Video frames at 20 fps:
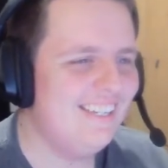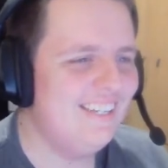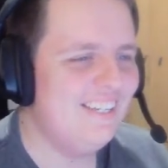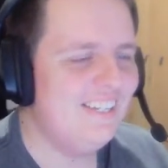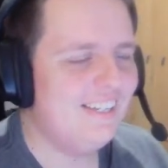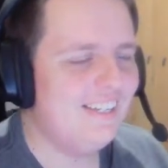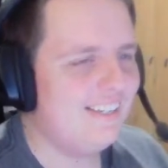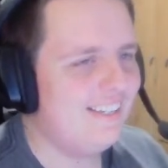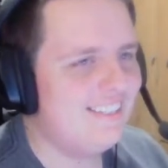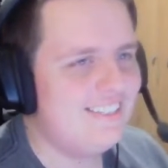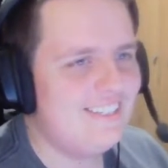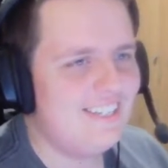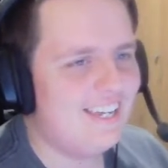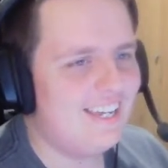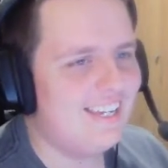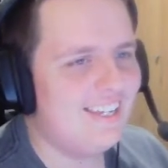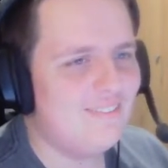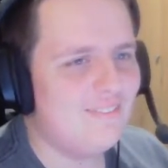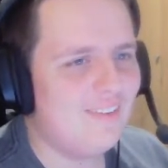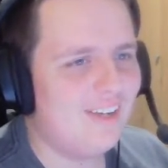It's
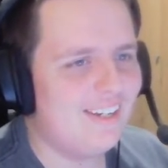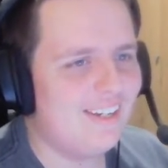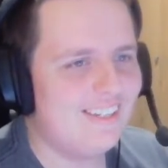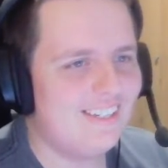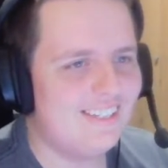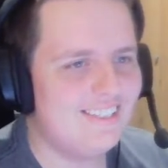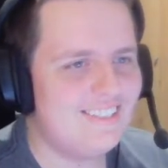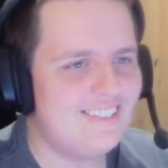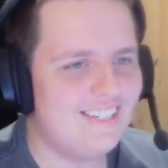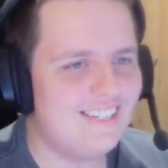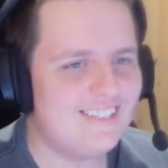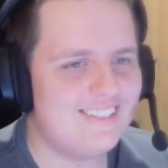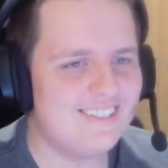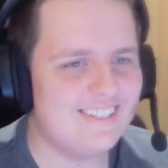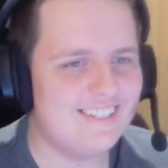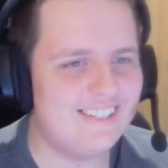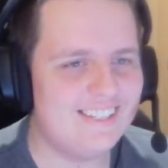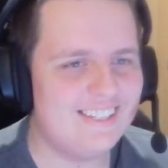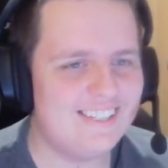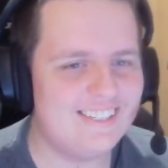Yeti, man. It's
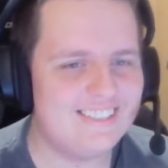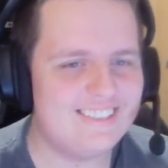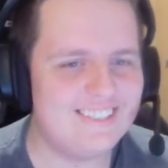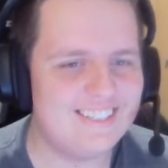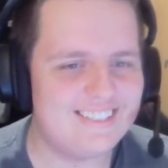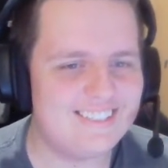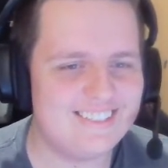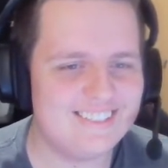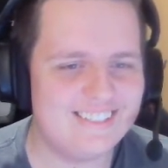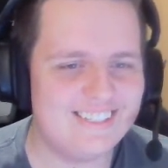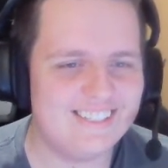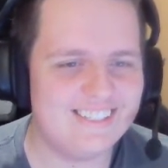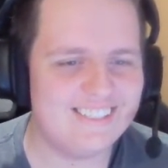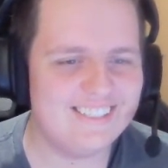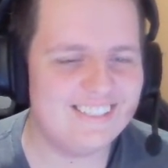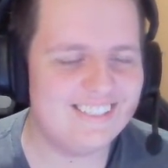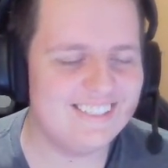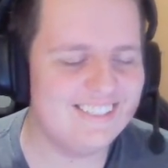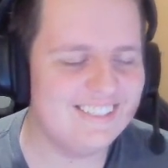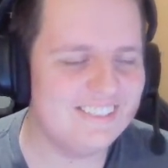Yeti. It's Yeti.
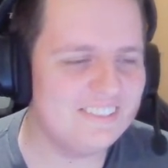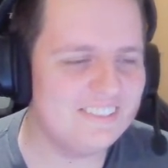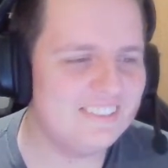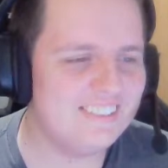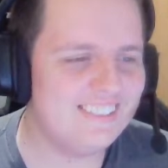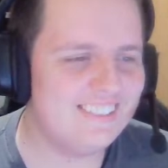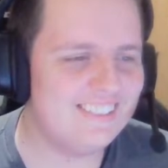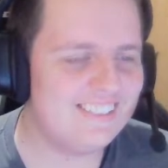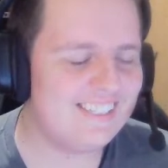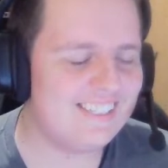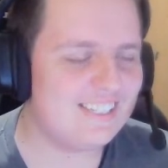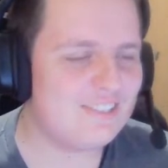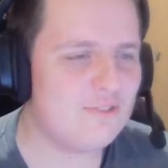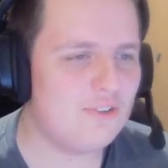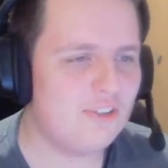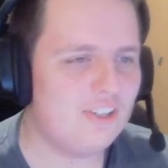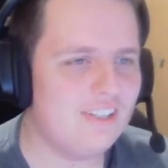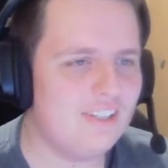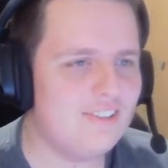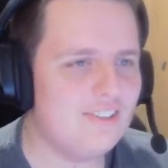That's
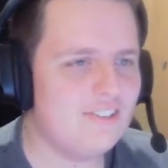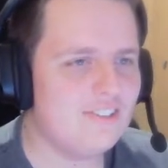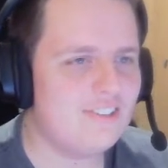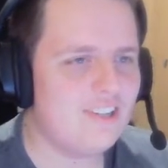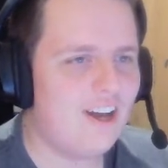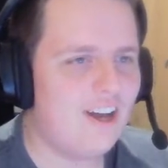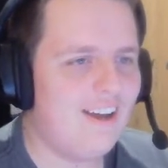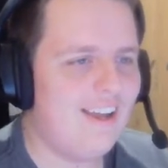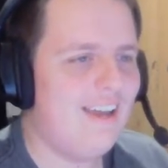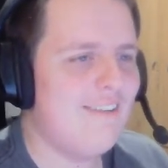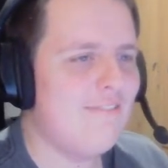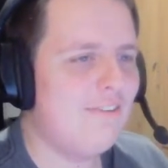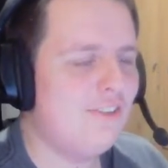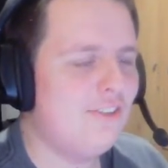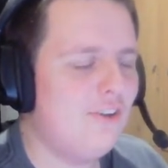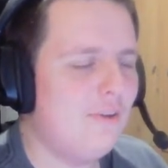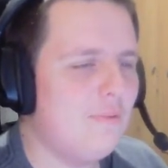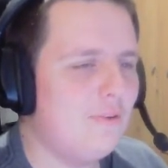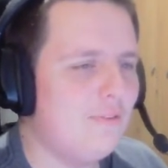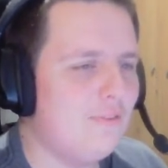what he does. Every
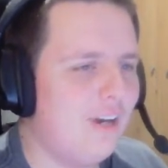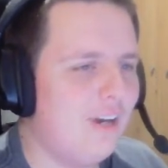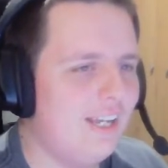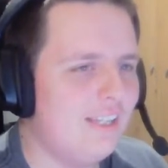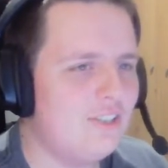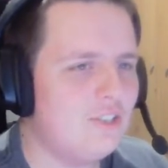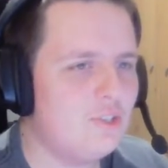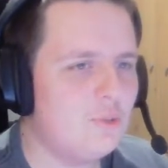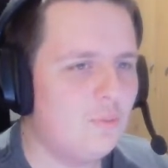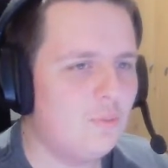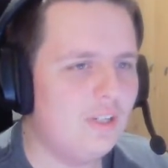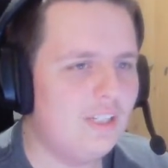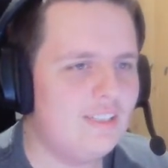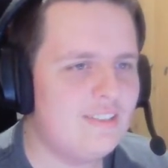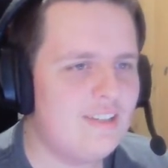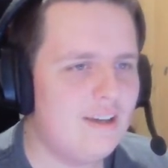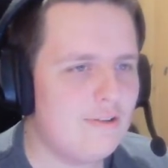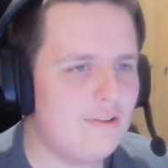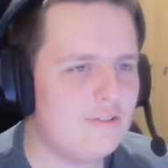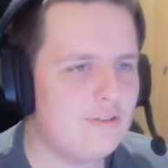time I raid someone, he
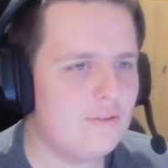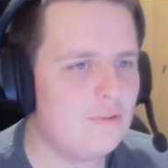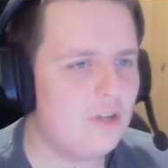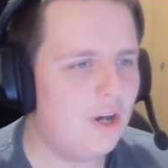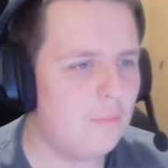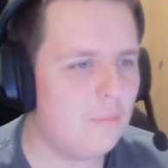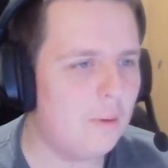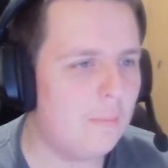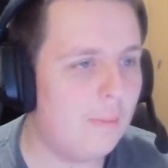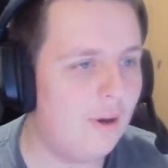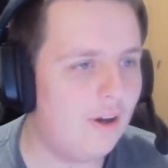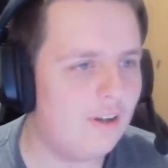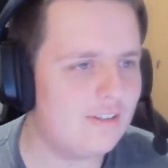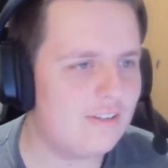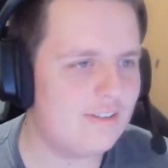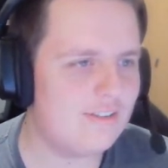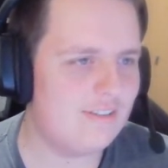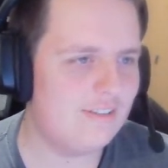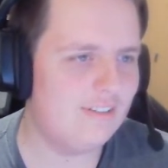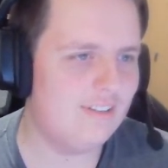tells them that I'm a
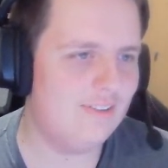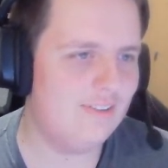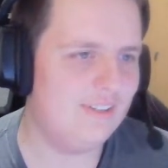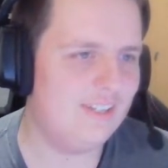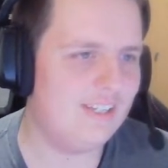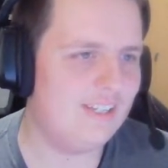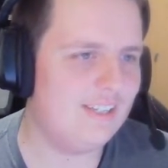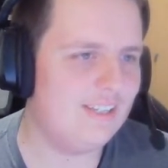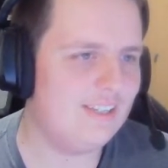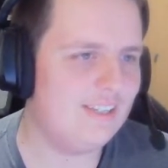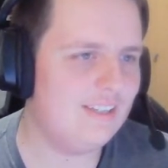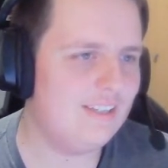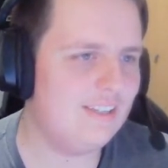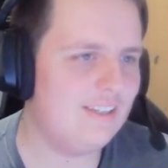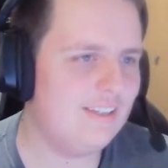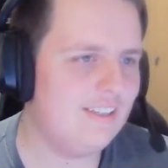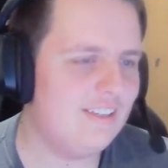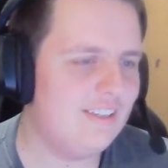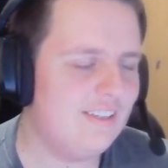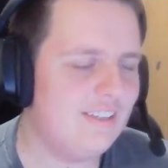bot, Louis.
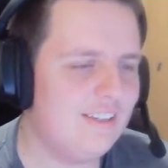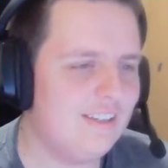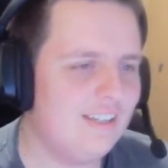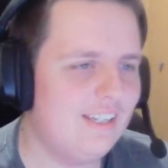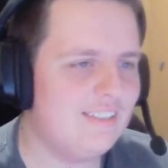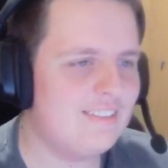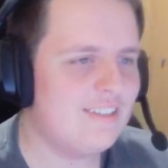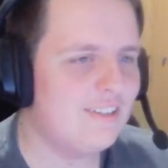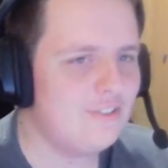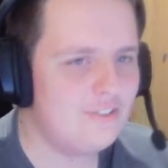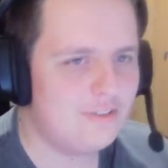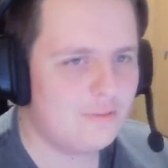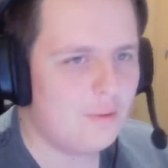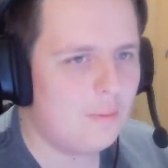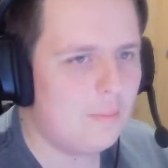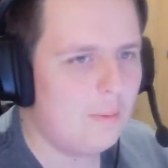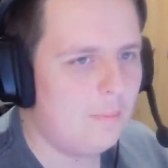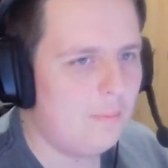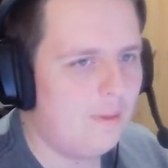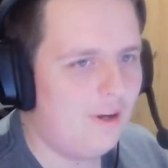He tells them
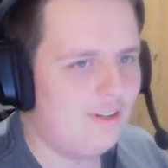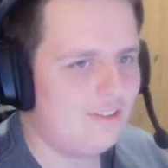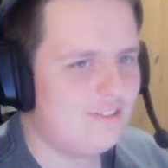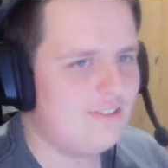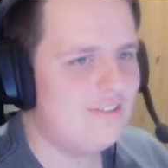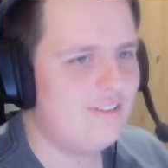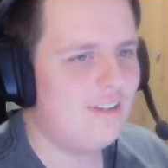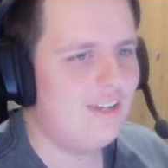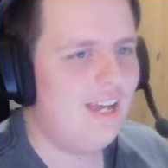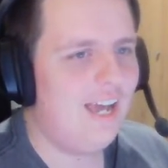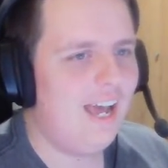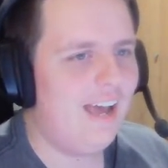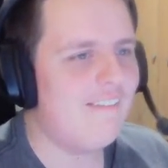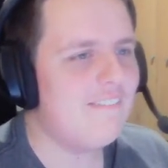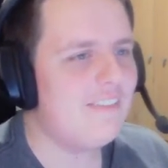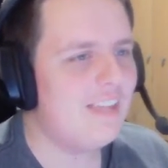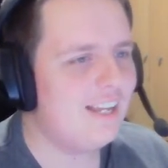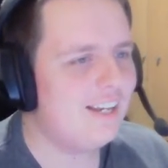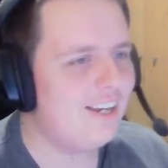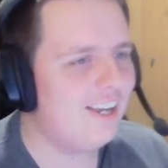I'm a bot,
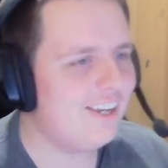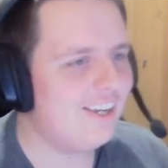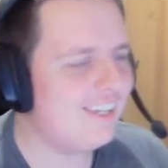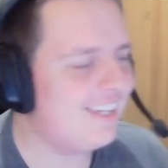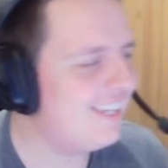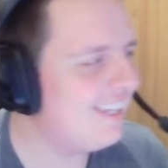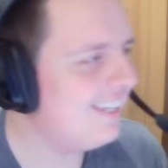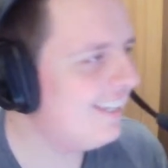and they're like,